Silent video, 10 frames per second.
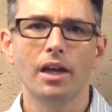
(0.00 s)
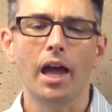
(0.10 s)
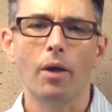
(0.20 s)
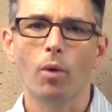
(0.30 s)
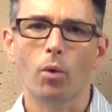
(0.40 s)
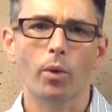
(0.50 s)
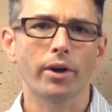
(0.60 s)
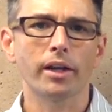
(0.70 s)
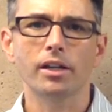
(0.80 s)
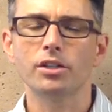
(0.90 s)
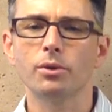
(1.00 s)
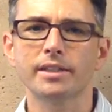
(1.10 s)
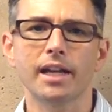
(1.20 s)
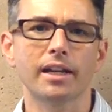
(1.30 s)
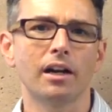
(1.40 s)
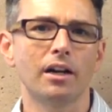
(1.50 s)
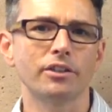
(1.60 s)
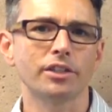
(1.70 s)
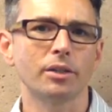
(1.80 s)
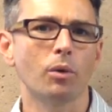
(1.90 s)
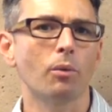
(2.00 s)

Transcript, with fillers: and what we're going to do with technology and what